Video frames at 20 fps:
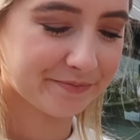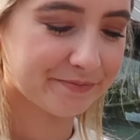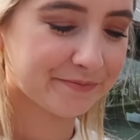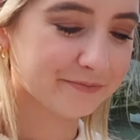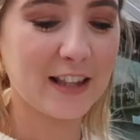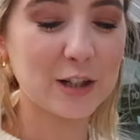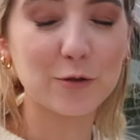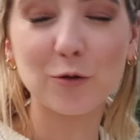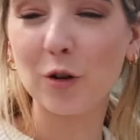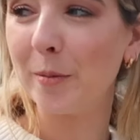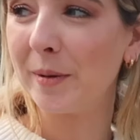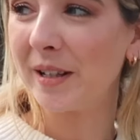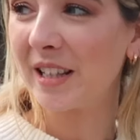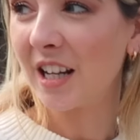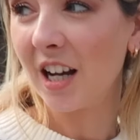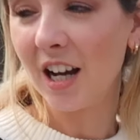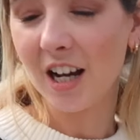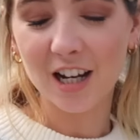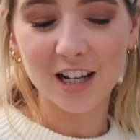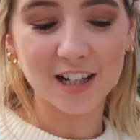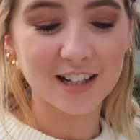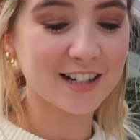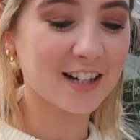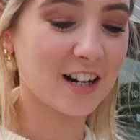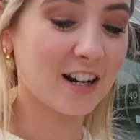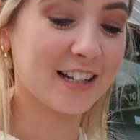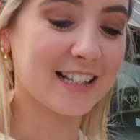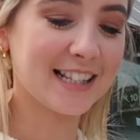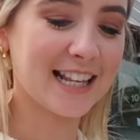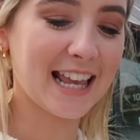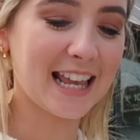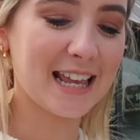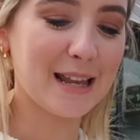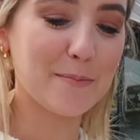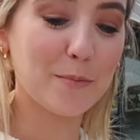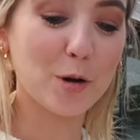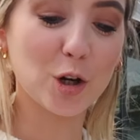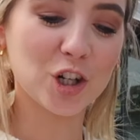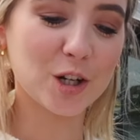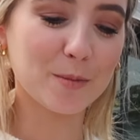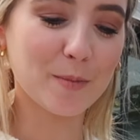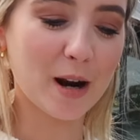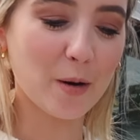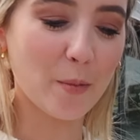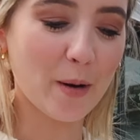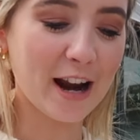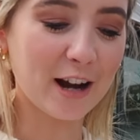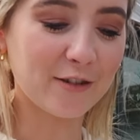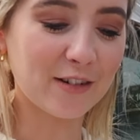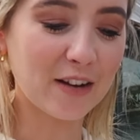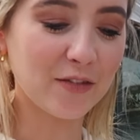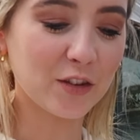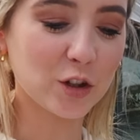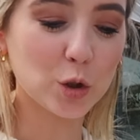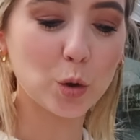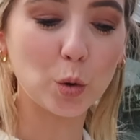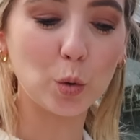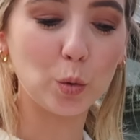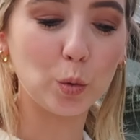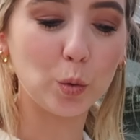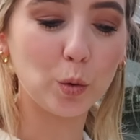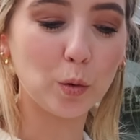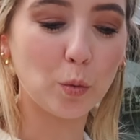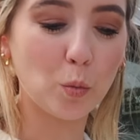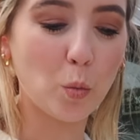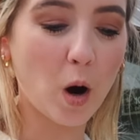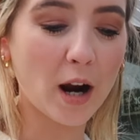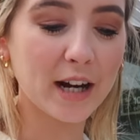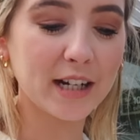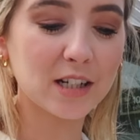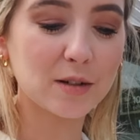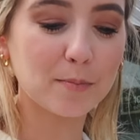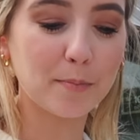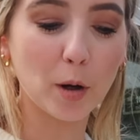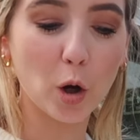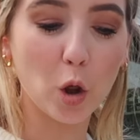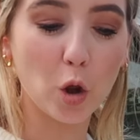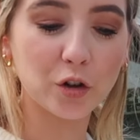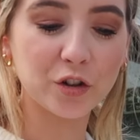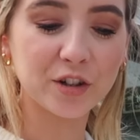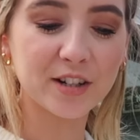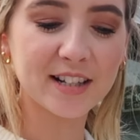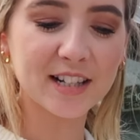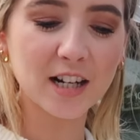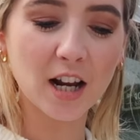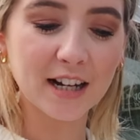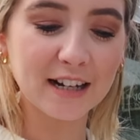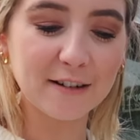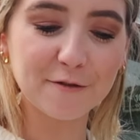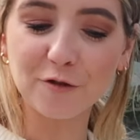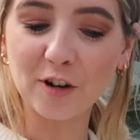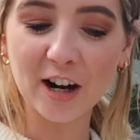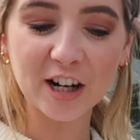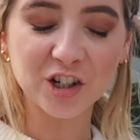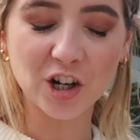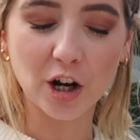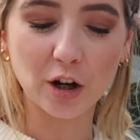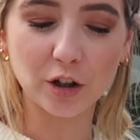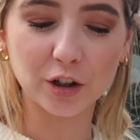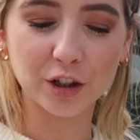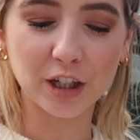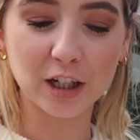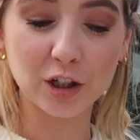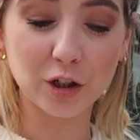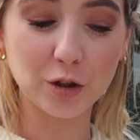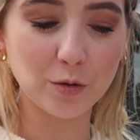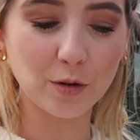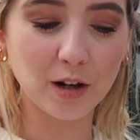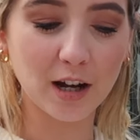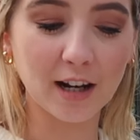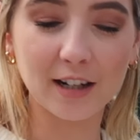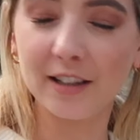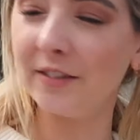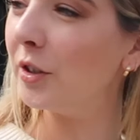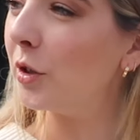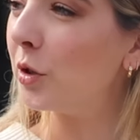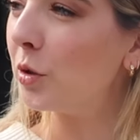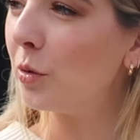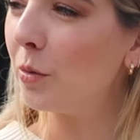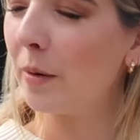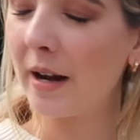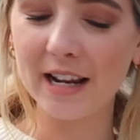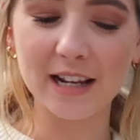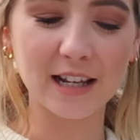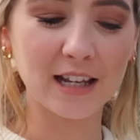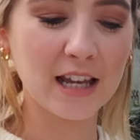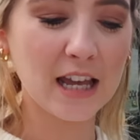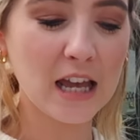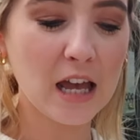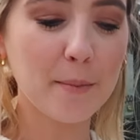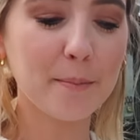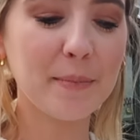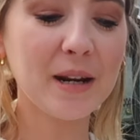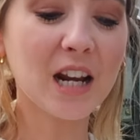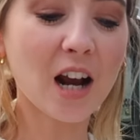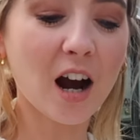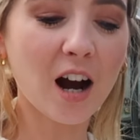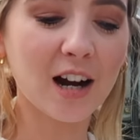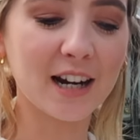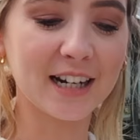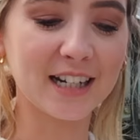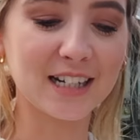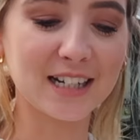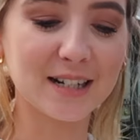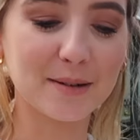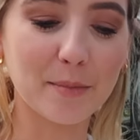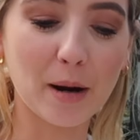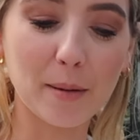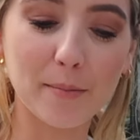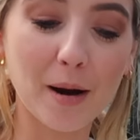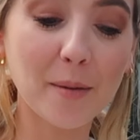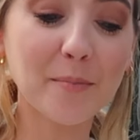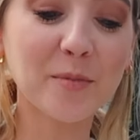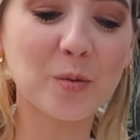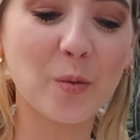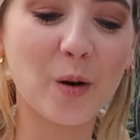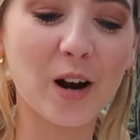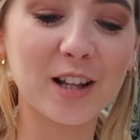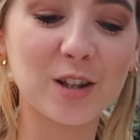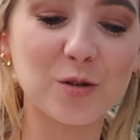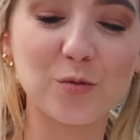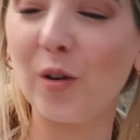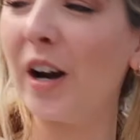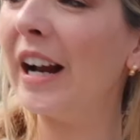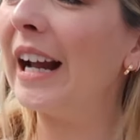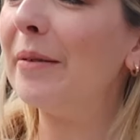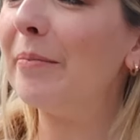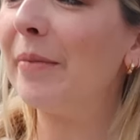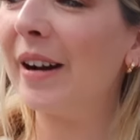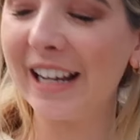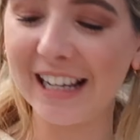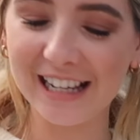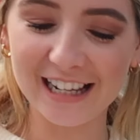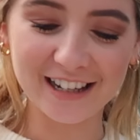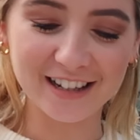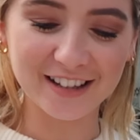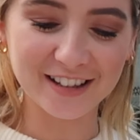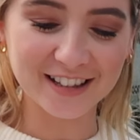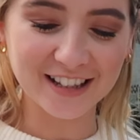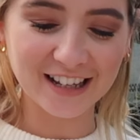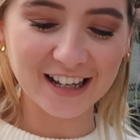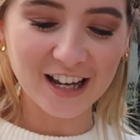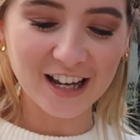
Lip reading: This room is cursed, I say, pushing my way around the tall, white, blonde, slightly fragile looking new girl in the doorway. Be kind. My mum's words ring in my ears.